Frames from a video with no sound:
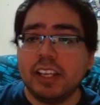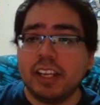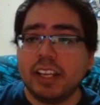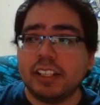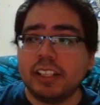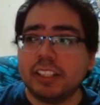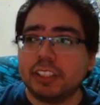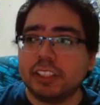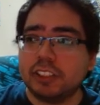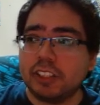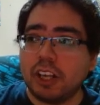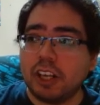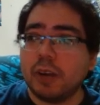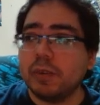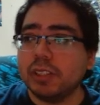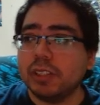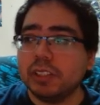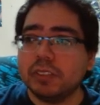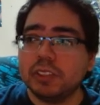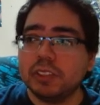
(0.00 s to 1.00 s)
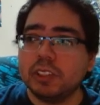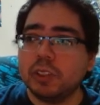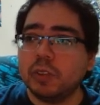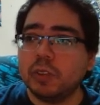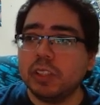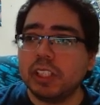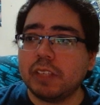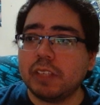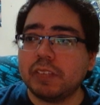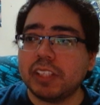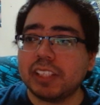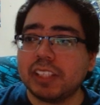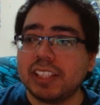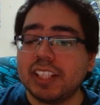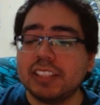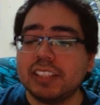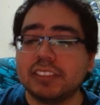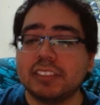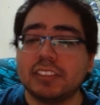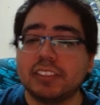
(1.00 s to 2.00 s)
and I saw what he was doing, and I'm like,
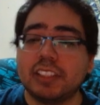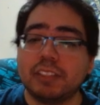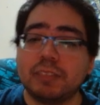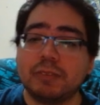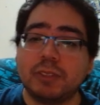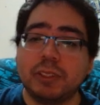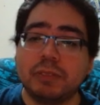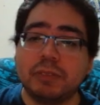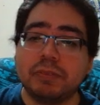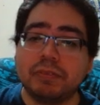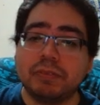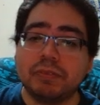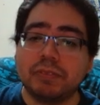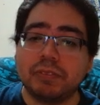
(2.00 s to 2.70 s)
that doesn't look like fun.